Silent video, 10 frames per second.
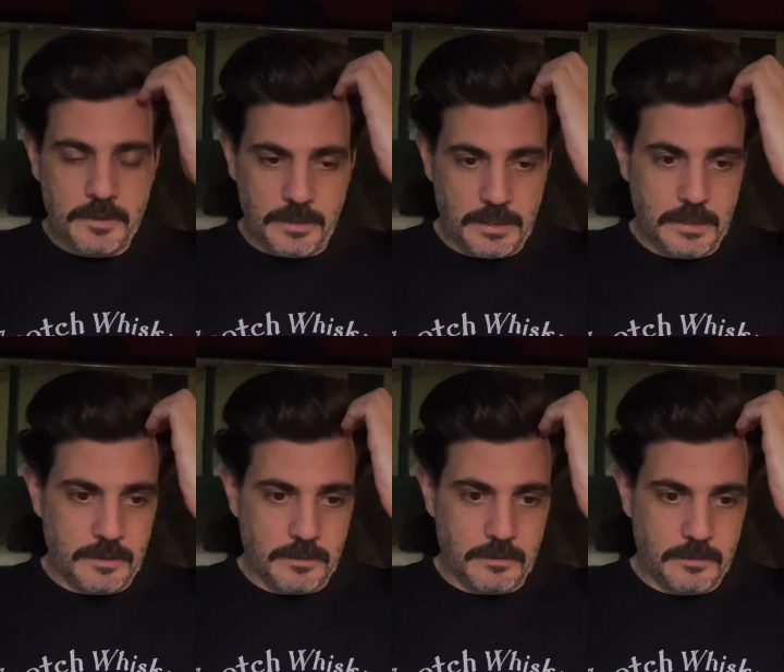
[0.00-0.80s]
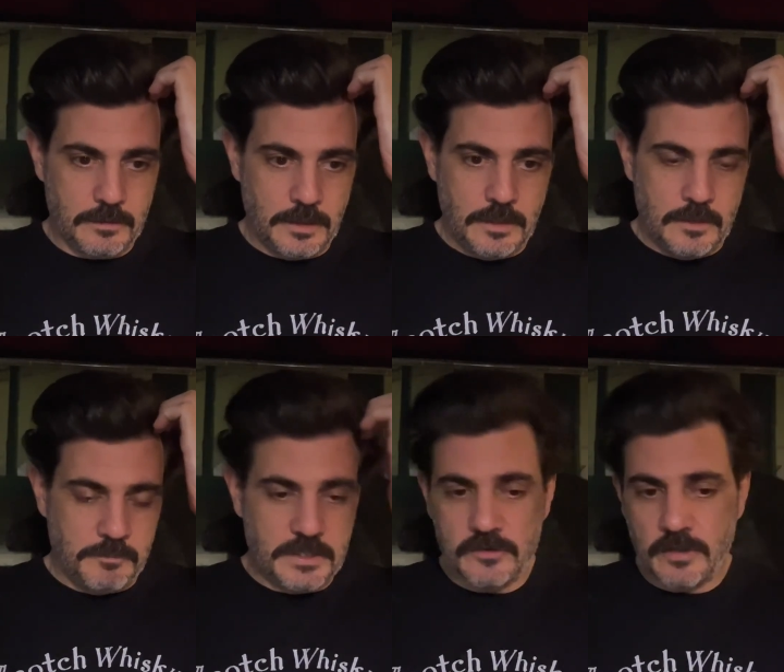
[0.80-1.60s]
And
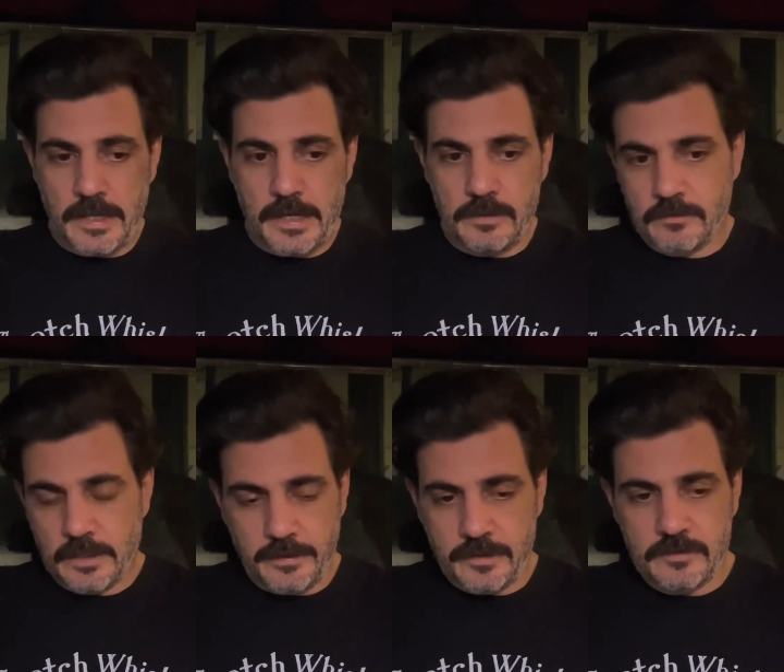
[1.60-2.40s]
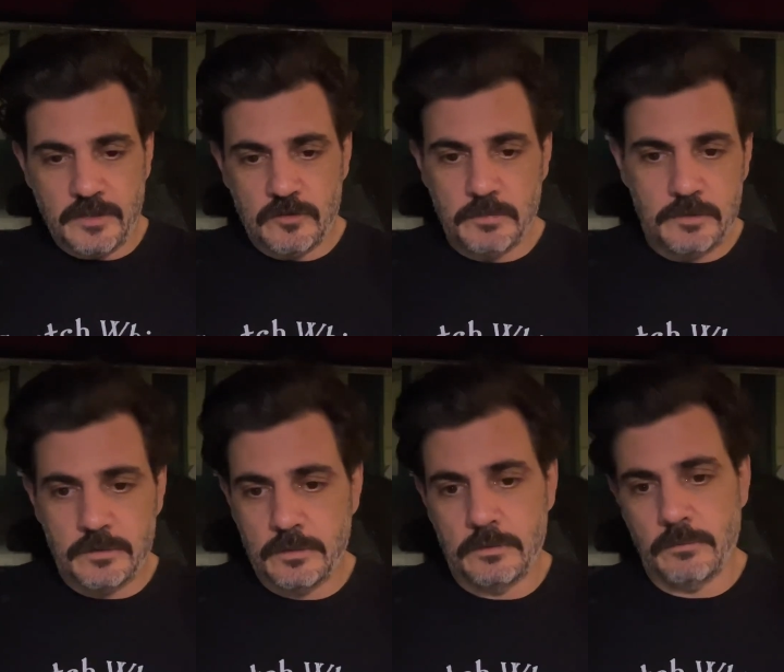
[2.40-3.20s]
because of that, it's kind of like a testament
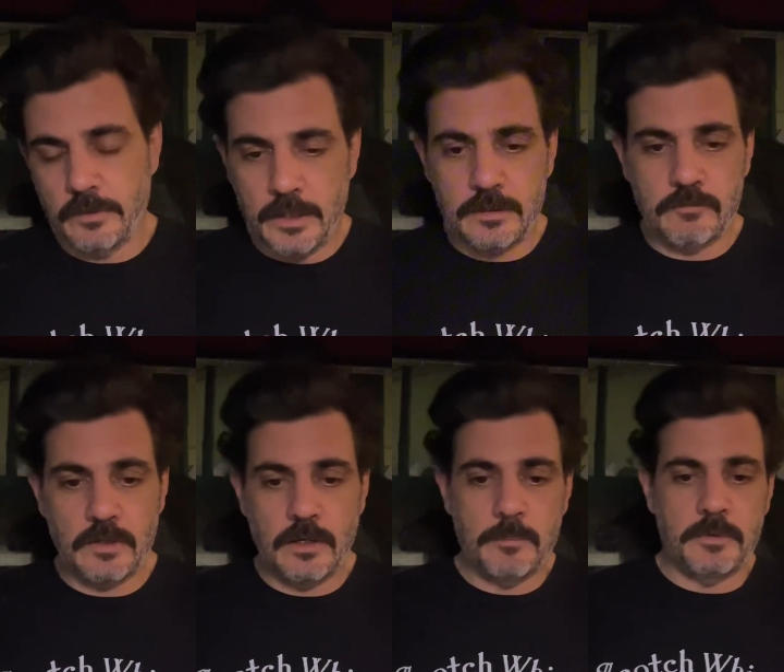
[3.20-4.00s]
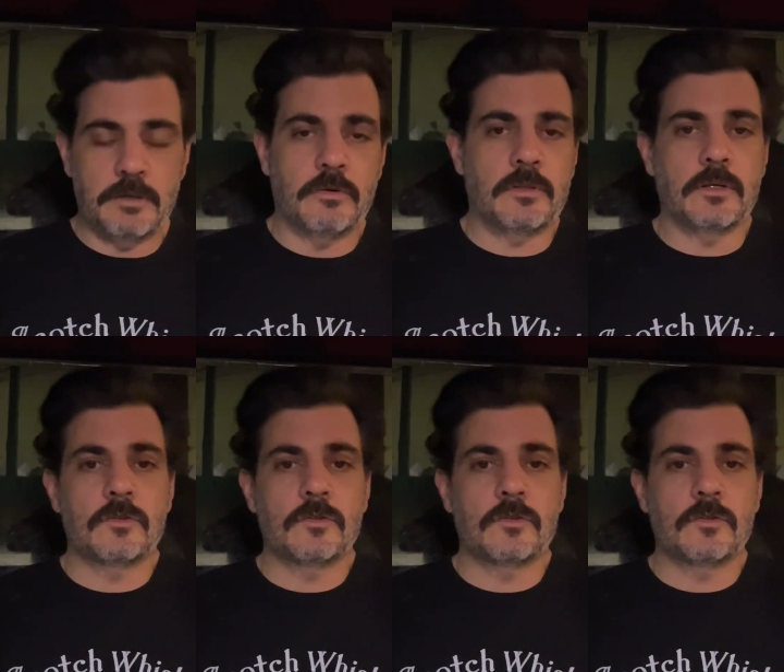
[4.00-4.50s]
to not giving up and everything.